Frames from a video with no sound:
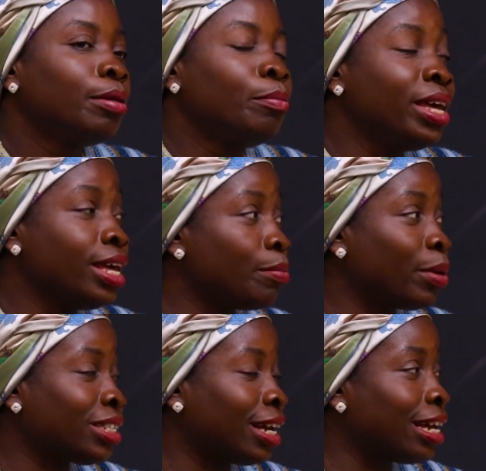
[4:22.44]
Me
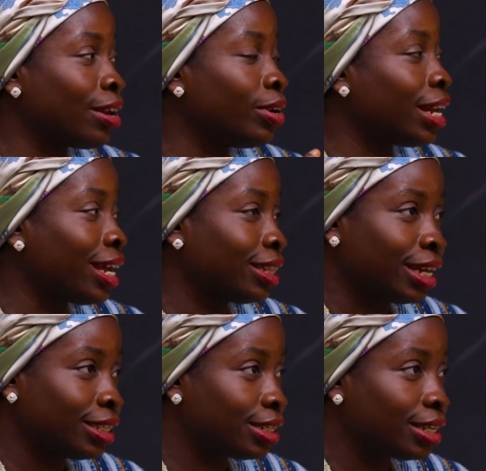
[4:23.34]
personally, I don't like that,
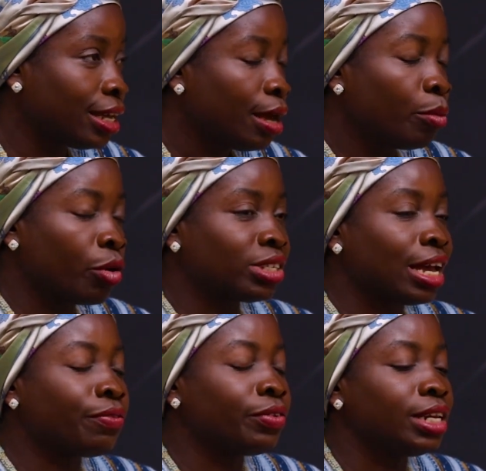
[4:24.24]
because I
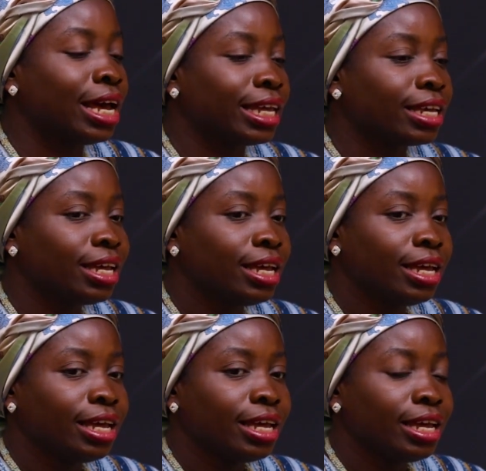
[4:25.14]
feel like
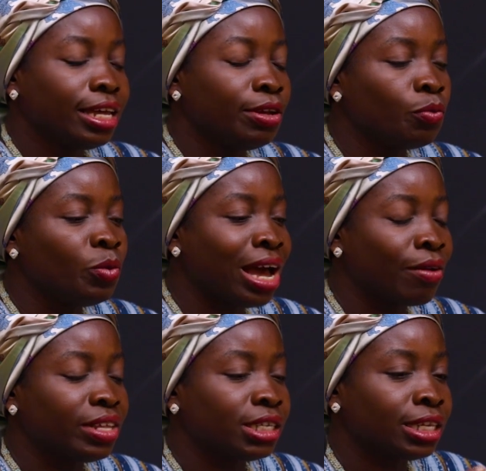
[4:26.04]
if we have
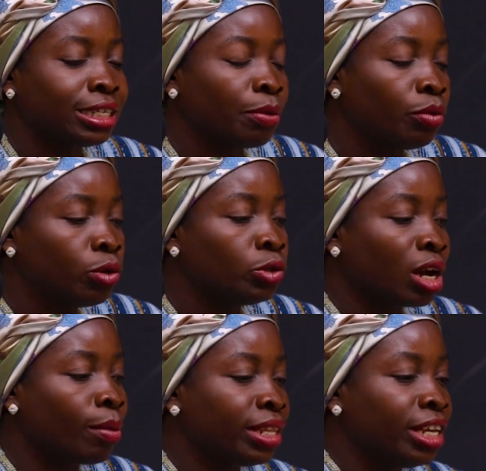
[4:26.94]
the sex and we don't talk
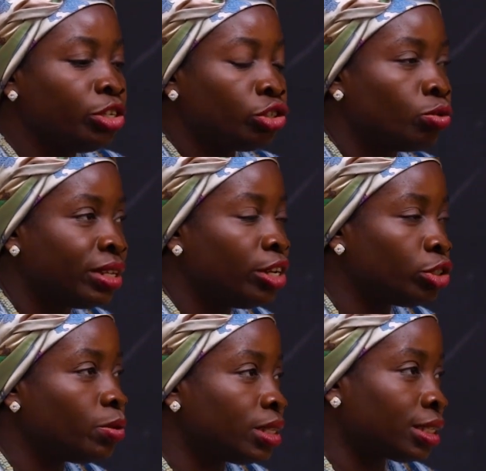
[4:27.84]
about the issue
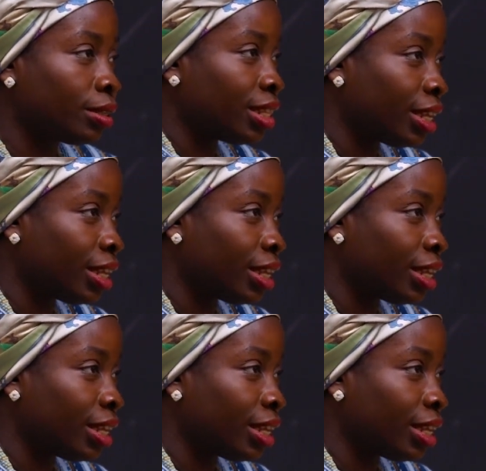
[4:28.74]
is still there.